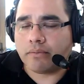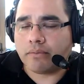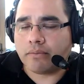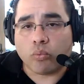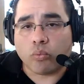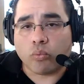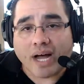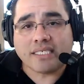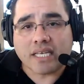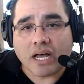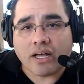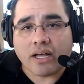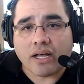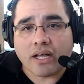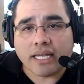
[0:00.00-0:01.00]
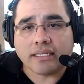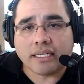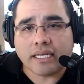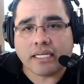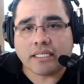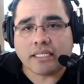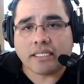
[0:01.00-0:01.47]
wants online
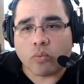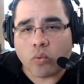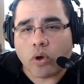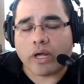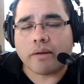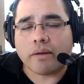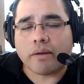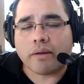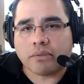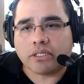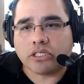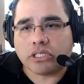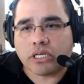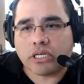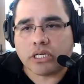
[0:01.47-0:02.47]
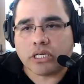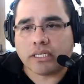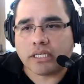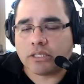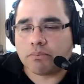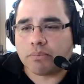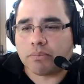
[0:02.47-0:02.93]
leads. They want to be able to generate
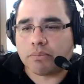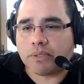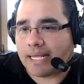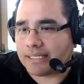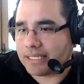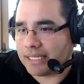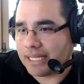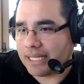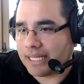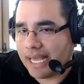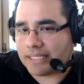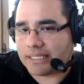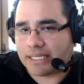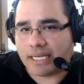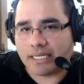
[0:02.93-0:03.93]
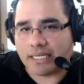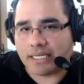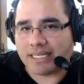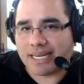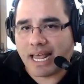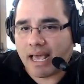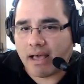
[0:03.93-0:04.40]
this, but as Leanne says,
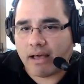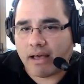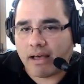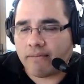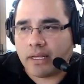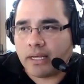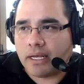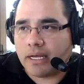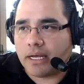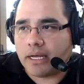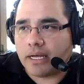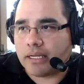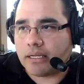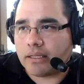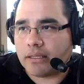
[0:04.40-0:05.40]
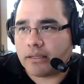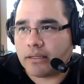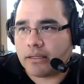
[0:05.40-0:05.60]
doesn't have. Uh,